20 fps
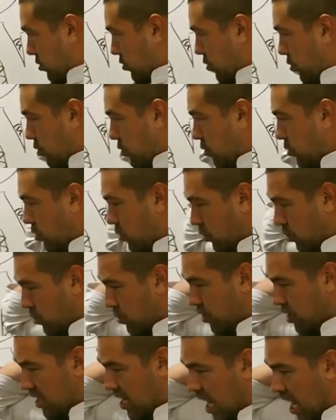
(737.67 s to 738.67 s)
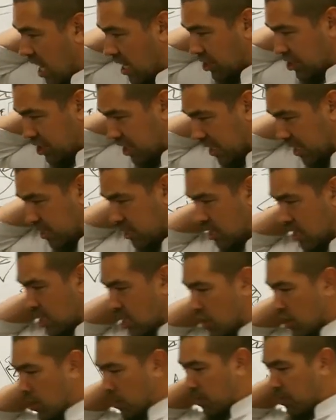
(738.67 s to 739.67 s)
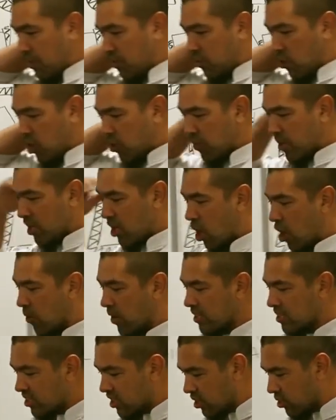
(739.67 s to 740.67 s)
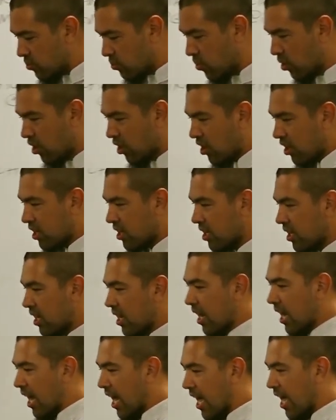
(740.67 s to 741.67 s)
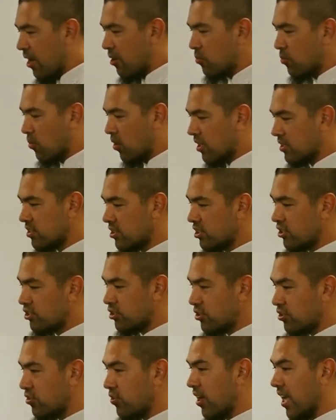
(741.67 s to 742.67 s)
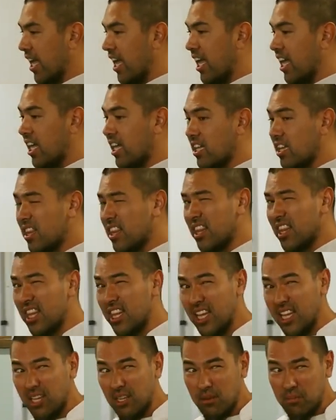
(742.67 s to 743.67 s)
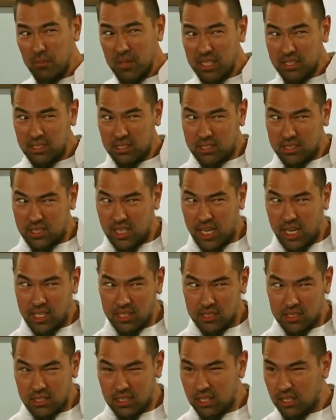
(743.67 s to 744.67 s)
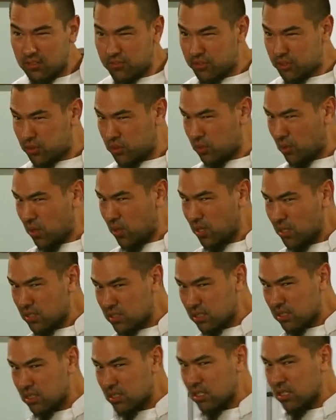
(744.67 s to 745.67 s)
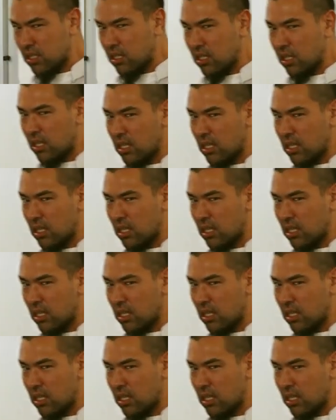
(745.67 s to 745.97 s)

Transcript: Gu Na Xin. Before we go into the work, I want to do a litmus test of sorts.